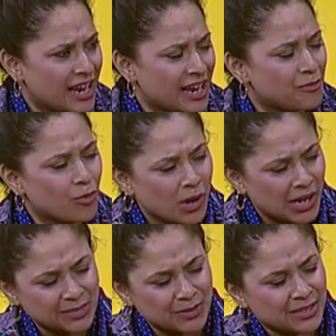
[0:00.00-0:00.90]
What
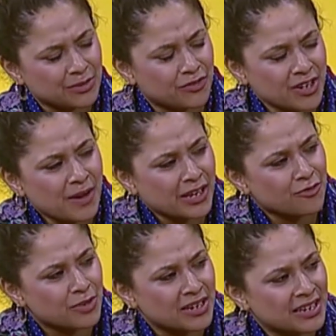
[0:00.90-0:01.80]
has been some of the feedback you've
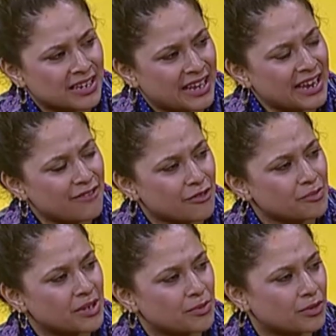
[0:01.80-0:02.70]
been getting from
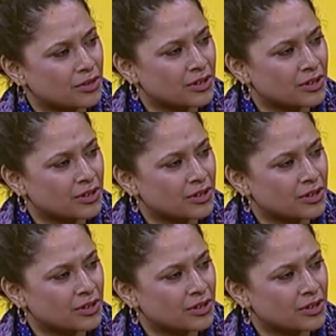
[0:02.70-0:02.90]
people?